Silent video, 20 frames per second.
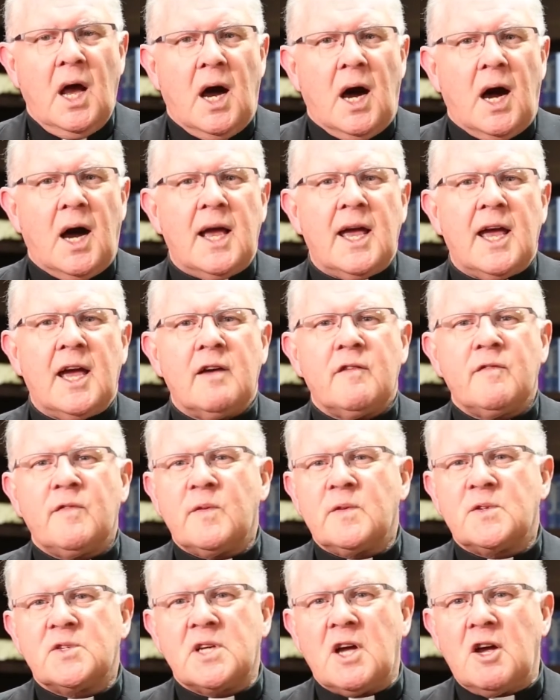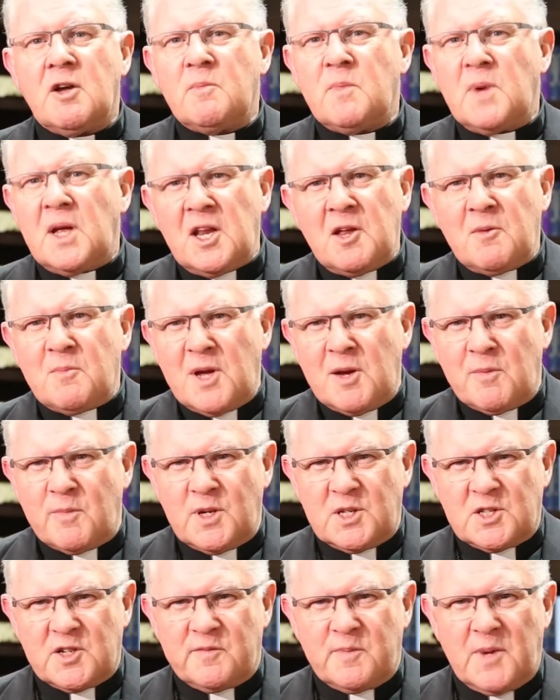I have so many
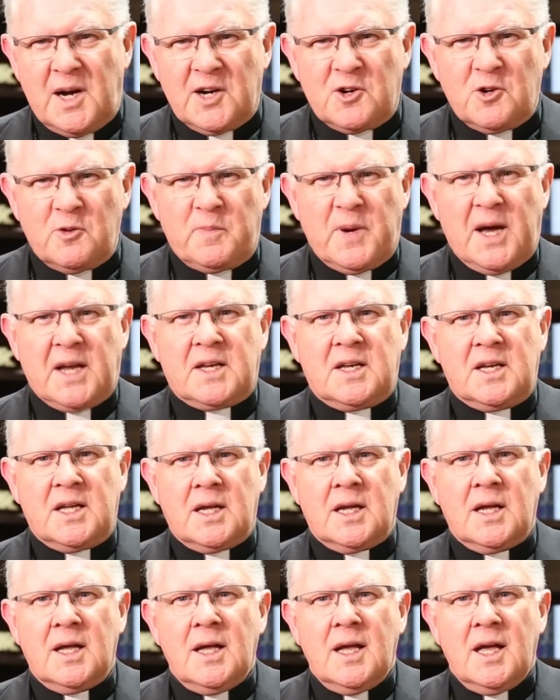memories of Michael Putney,